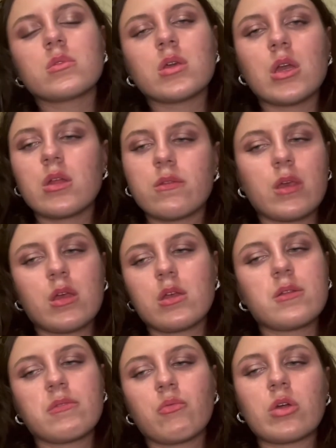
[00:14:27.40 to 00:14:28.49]
it's
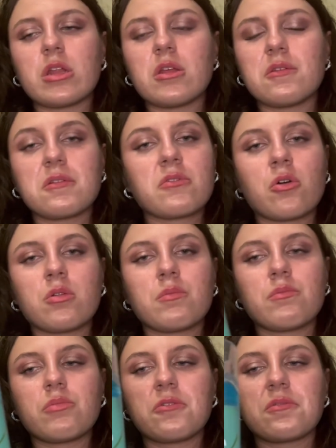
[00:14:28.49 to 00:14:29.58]
it's what it is it's cotton
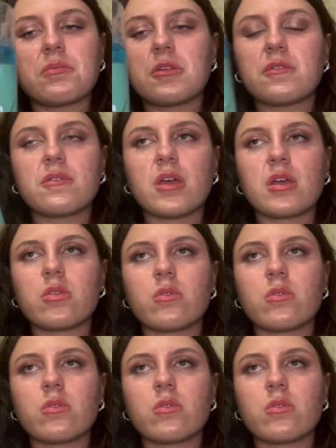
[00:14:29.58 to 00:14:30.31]
blossom this is like